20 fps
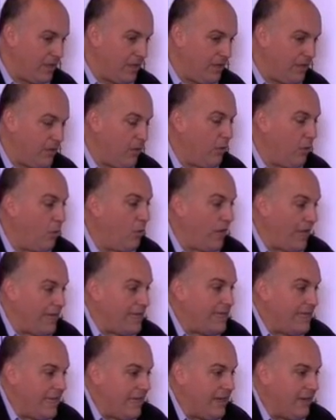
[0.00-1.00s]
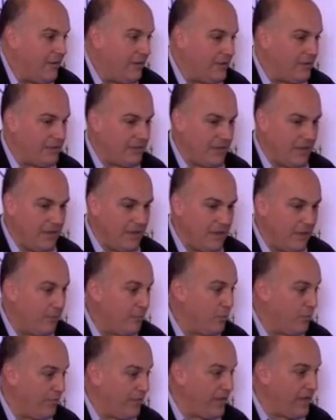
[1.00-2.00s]
the whole idea here is
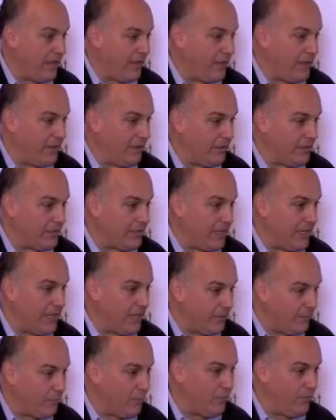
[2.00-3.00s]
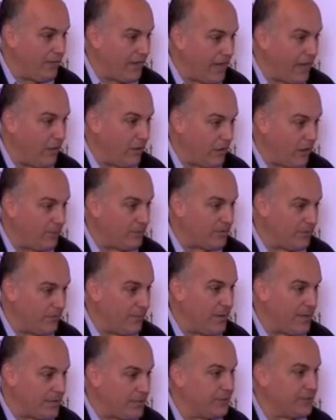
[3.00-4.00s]
improving health literacy and improving outcomes for
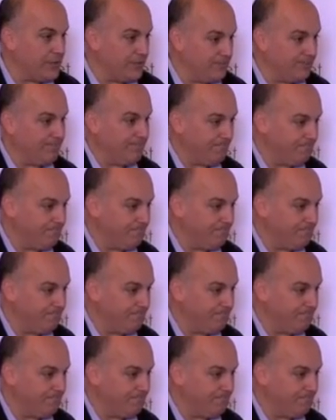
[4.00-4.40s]
patients.